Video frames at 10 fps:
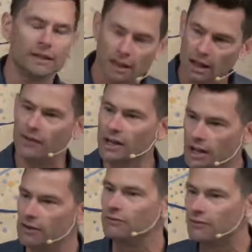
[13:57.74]
love a
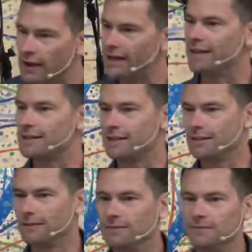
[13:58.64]
good fight,
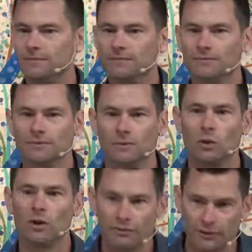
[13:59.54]

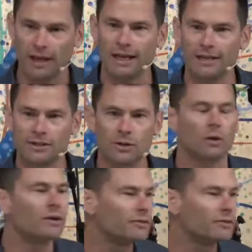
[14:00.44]
or flight, or